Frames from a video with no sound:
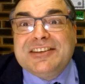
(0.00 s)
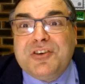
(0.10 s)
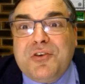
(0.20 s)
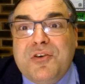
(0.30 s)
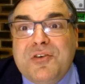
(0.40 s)
It's
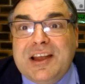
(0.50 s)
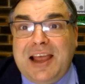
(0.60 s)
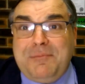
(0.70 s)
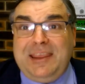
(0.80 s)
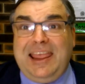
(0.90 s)
all
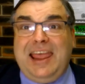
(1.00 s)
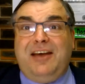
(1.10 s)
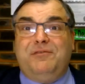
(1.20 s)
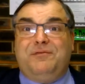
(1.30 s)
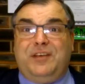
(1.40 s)
coming
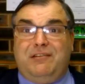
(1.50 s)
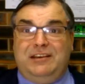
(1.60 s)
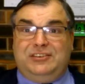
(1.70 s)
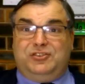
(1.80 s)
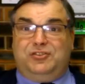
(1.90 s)
out
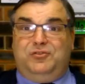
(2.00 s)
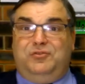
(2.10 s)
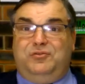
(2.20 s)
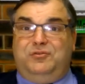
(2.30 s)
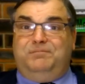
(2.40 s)
very
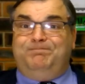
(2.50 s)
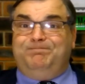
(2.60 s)
soon.